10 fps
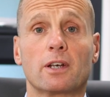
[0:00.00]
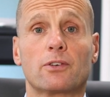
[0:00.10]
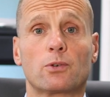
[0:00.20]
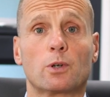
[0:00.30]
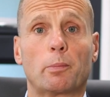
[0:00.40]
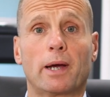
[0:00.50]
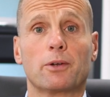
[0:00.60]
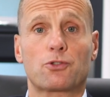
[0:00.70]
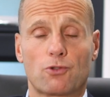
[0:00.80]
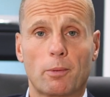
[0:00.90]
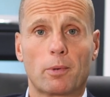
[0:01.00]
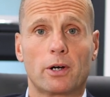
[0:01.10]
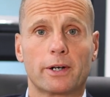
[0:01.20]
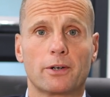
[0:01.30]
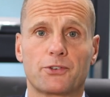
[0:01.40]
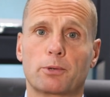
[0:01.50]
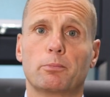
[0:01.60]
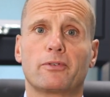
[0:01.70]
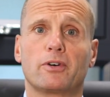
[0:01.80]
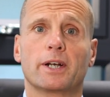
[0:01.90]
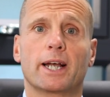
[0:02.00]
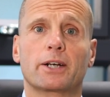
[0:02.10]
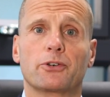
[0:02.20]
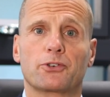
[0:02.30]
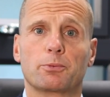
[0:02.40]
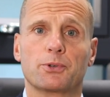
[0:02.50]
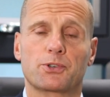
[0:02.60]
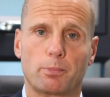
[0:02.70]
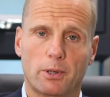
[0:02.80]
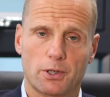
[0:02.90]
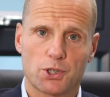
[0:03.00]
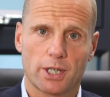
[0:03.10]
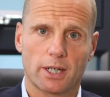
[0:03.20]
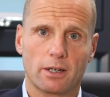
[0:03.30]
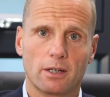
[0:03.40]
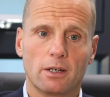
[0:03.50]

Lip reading: is all about streamlining and simplifying our customers' supply chain.